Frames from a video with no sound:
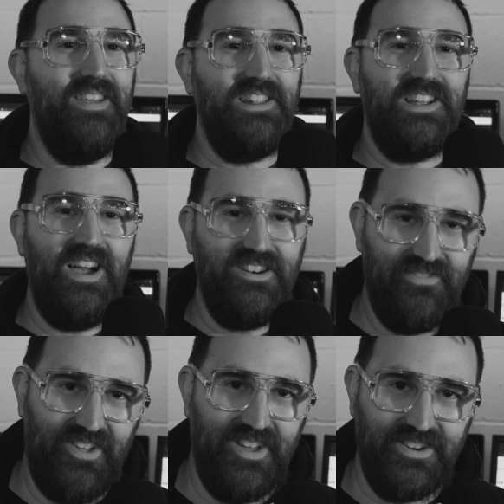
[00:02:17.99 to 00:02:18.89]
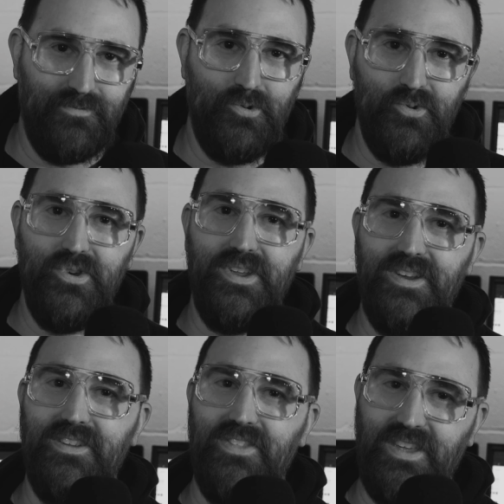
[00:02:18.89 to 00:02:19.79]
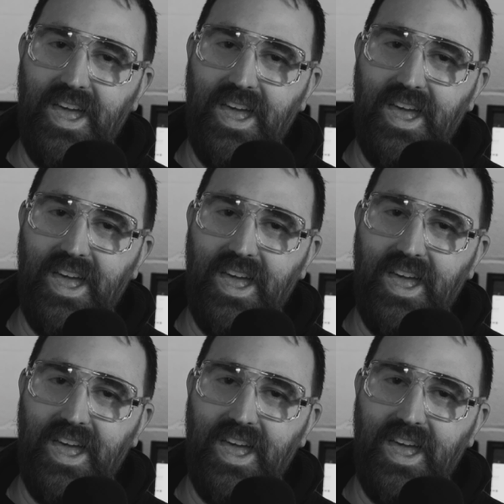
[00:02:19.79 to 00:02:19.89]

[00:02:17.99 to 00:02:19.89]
it's kind of like ruining the